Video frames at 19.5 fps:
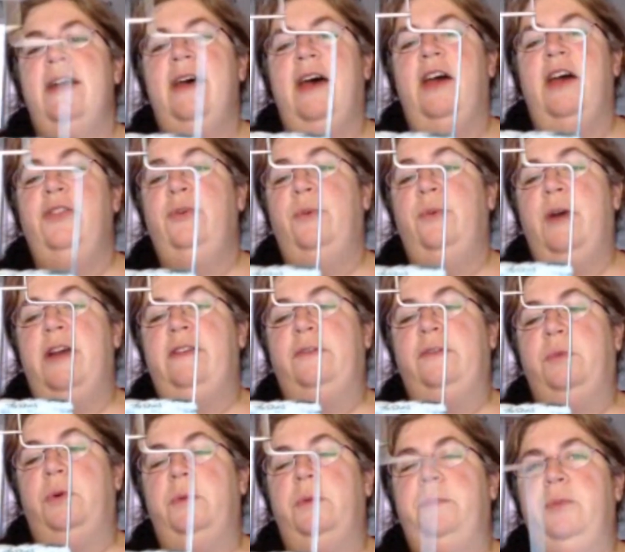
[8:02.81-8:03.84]
Otherwise,
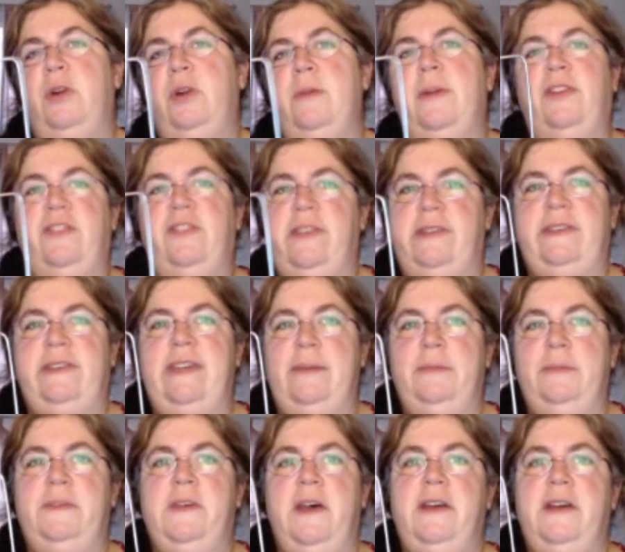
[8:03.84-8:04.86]
we're pretty much the same
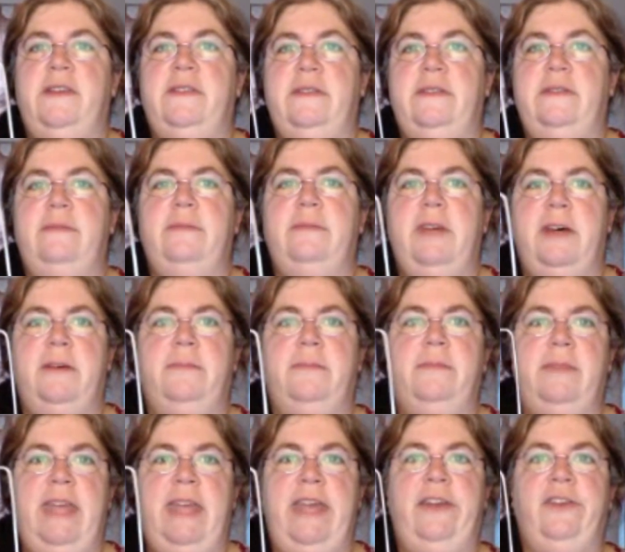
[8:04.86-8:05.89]
size,
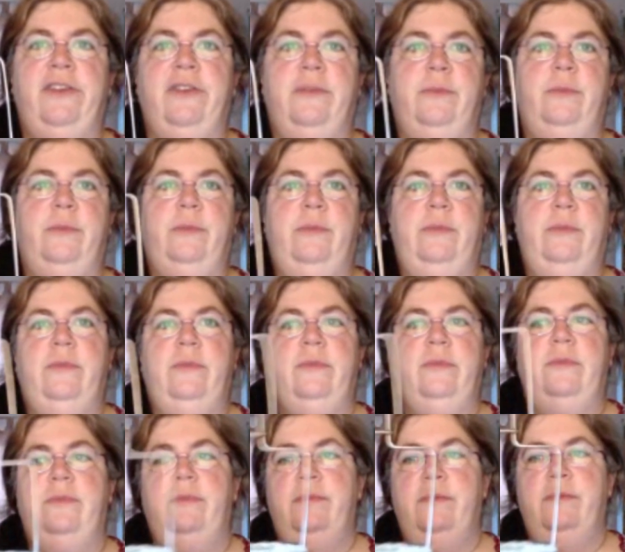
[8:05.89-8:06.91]
ankle,
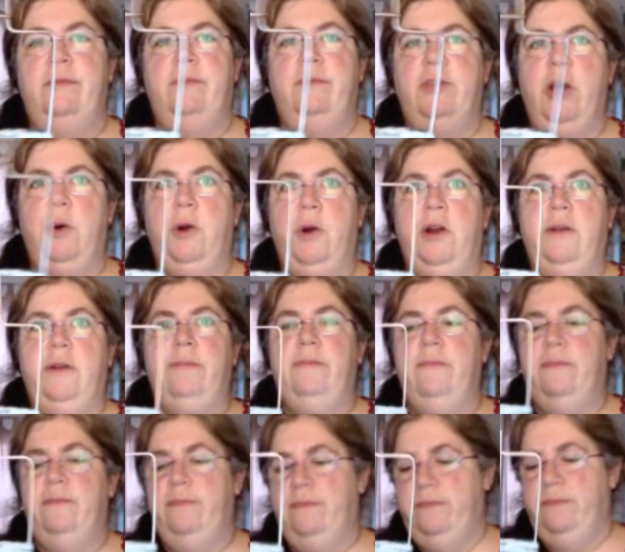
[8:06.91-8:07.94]
lower,
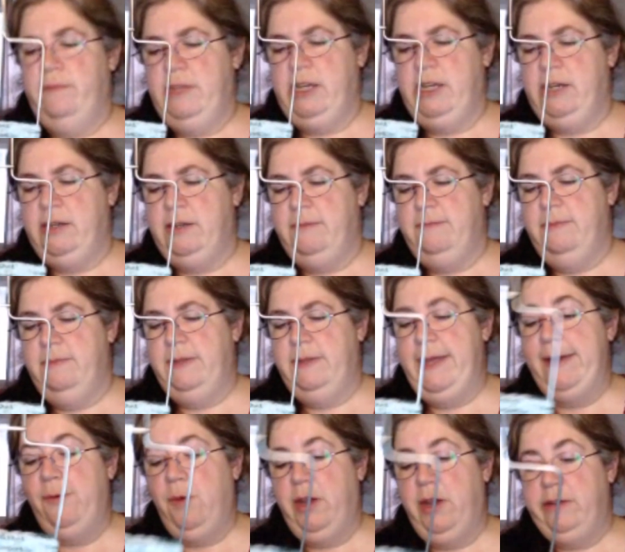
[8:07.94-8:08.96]

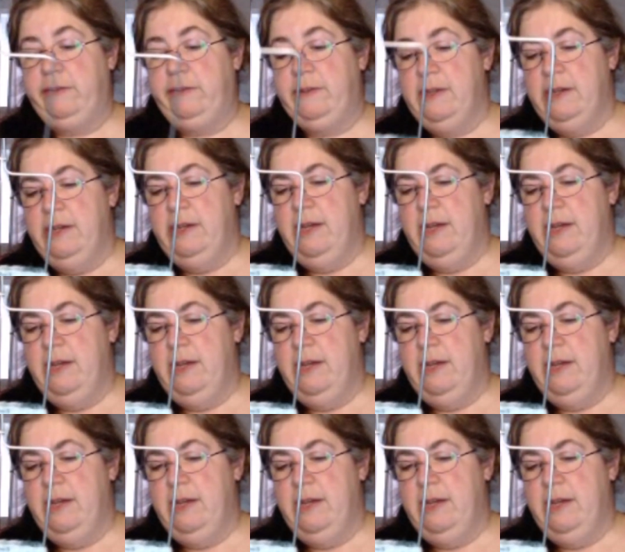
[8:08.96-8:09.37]
leg-wise.